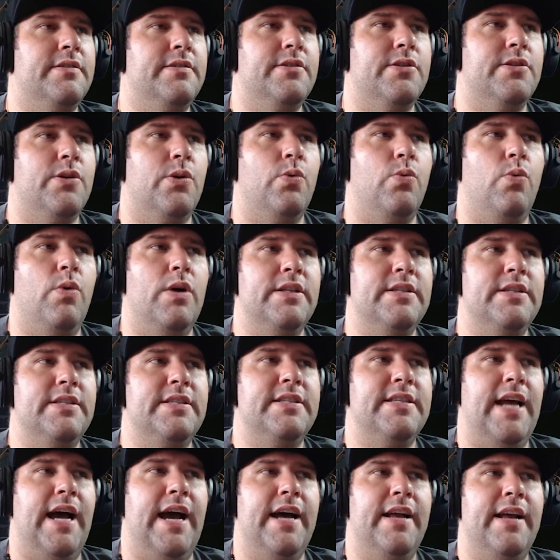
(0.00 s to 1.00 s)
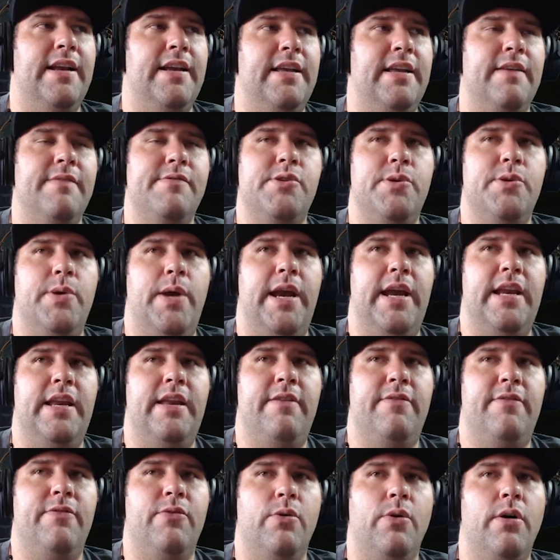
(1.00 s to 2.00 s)
So one stat, it gives you
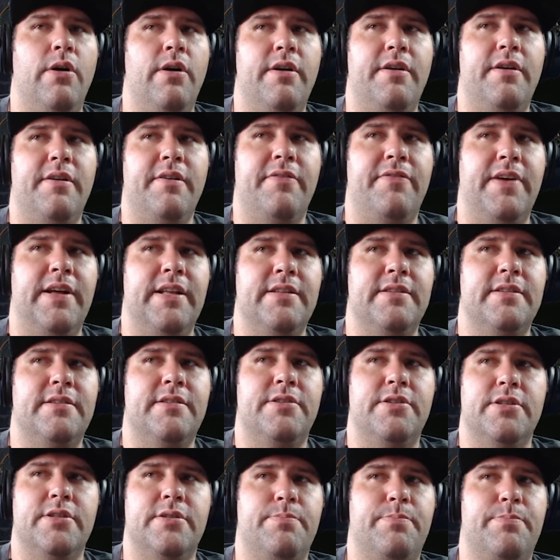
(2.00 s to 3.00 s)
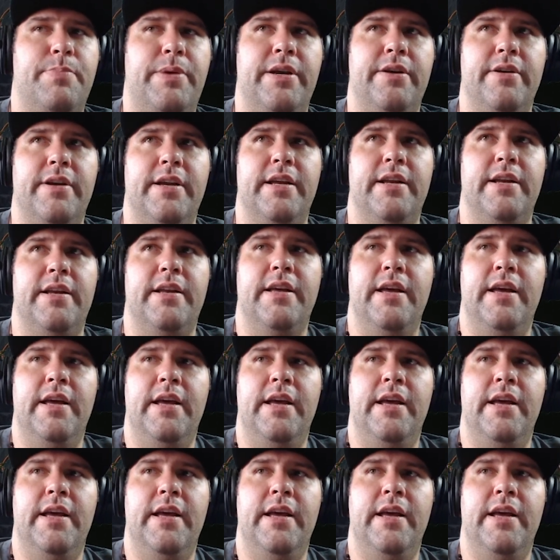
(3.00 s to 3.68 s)
84 defense, just period.